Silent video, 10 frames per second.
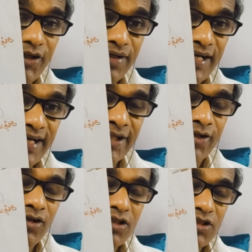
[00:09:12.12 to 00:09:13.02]
the
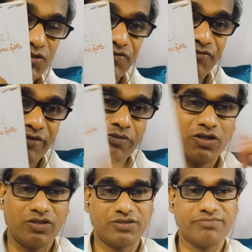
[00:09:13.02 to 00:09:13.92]
direct knowledge from
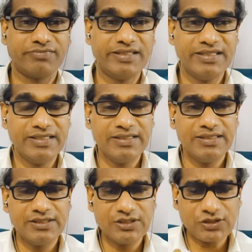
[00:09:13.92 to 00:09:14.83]
God.
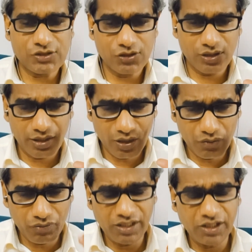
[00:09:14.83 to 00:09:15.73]
So
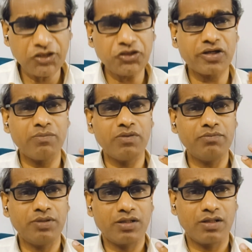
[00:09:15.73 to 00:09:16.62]
now we need to
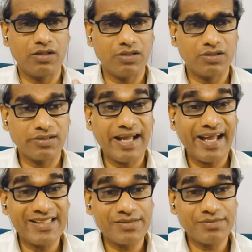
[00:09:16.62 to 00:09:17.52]
remember God
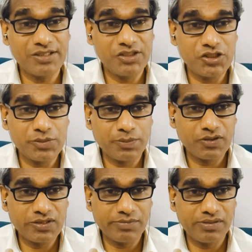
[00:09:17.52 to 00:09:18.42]
as much as
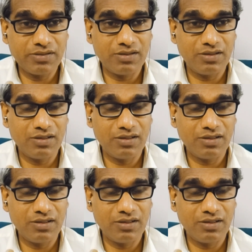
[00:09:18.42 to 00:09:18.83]
possible.